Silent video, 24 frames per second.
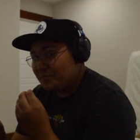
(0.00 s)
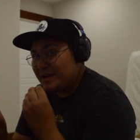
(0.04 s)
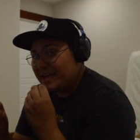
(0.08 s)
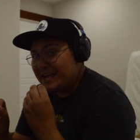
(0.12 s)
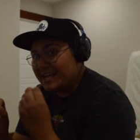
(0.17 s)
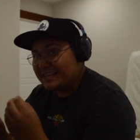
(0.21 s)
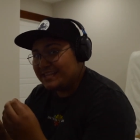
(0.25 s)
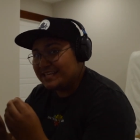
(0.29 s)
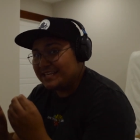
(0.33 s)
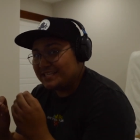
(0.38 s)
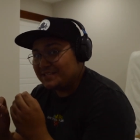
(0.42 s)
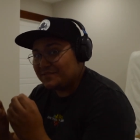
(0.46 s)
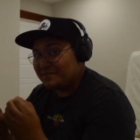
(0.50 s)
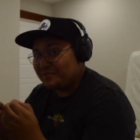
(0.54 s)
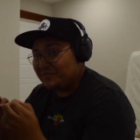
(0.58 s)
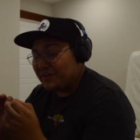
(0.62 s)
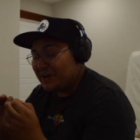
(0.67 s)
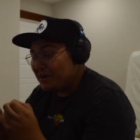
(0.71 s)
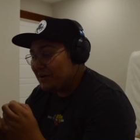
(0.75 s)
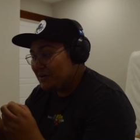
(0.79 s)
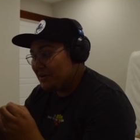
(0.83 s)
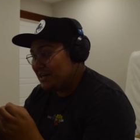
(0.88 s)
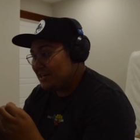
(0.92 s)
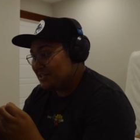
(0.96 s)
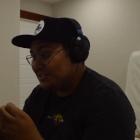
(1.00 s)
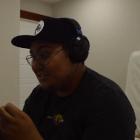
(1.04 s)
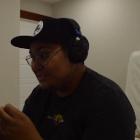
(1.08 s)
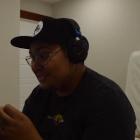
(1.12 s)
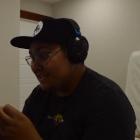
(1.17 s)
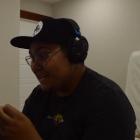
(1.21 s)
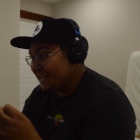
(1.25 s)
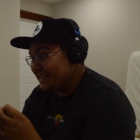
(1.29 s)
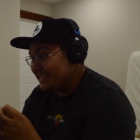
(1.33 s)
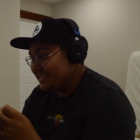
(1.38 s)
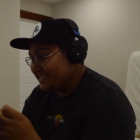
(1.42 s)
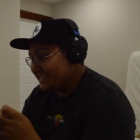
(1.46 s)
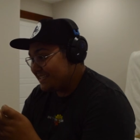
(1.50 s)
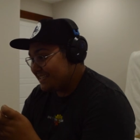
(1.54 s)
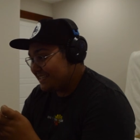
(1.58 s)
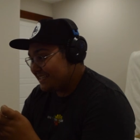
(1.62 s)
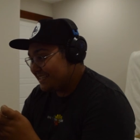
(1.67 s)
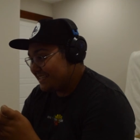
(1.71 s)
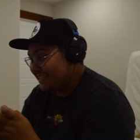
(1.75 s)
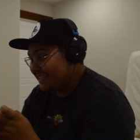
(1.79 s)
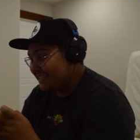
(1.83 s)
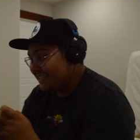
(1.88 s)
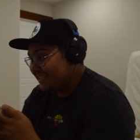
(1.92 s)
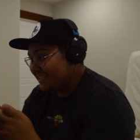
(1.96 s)
made this very tragic.
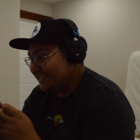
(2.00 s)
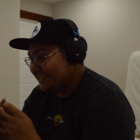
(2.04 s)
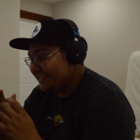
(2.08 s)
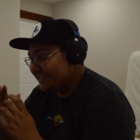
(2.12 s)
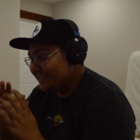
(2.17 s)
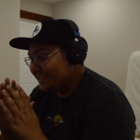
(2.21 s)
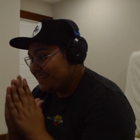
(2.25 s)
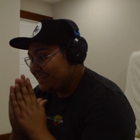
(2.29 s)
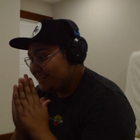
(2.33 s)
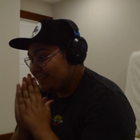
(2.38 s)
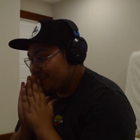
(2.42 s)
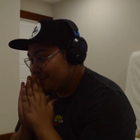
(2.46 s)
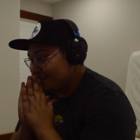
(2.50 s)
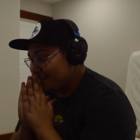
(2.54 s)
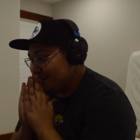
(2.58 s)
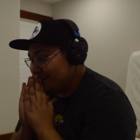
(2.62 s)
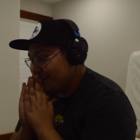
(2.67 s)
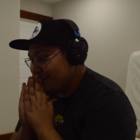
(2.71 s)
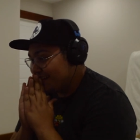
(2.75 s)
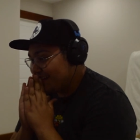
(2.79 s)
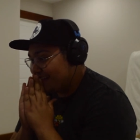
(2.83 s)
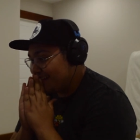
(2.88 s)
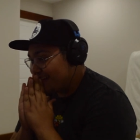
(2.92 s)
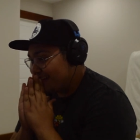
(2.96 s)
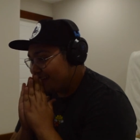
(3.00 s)
Good